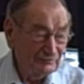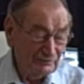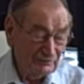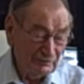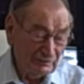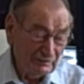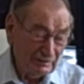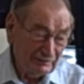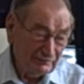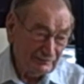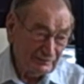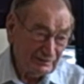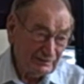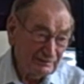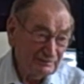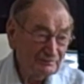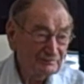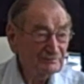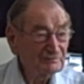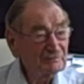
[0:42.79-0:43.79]
flew over
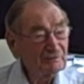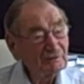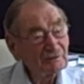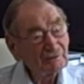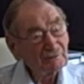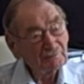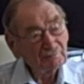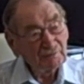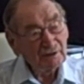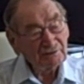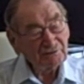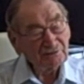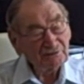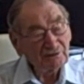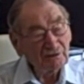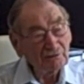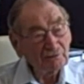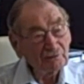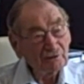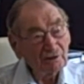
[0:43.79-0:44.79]
the
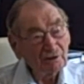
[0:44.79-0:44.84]
Maginot